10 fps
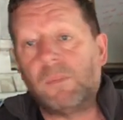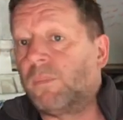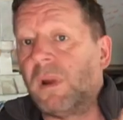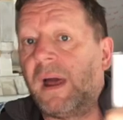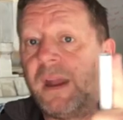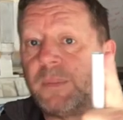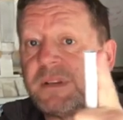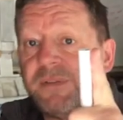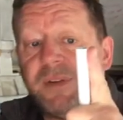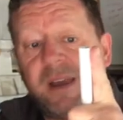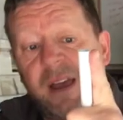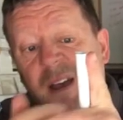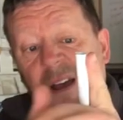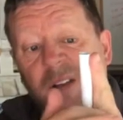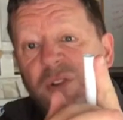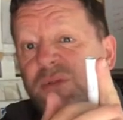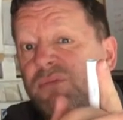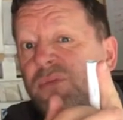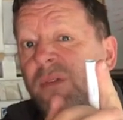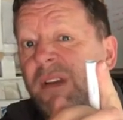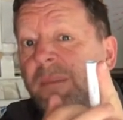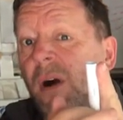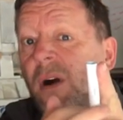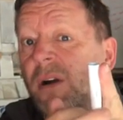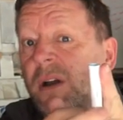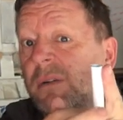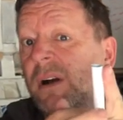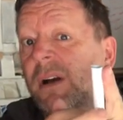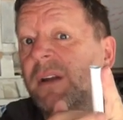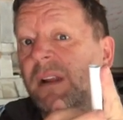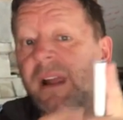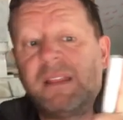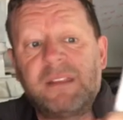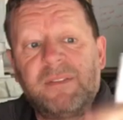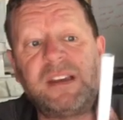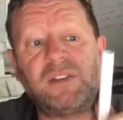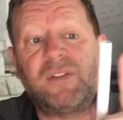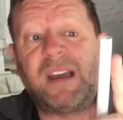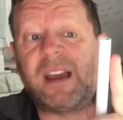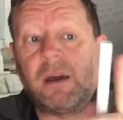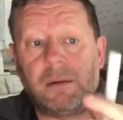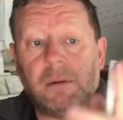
line it up to the finger and just roughly mark the length of each finger.